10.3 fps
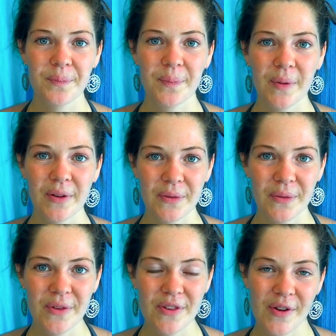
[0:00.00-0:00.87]
But
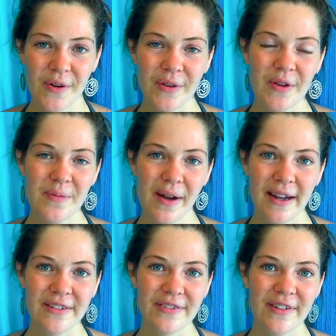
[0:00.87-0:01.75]
also, you
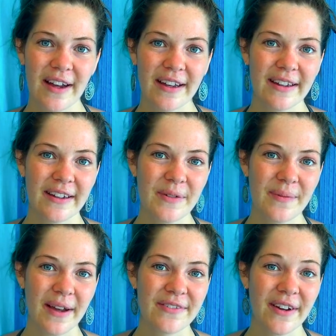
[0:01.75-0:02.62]
might
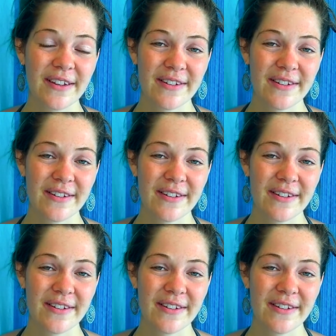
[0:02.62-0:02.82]
find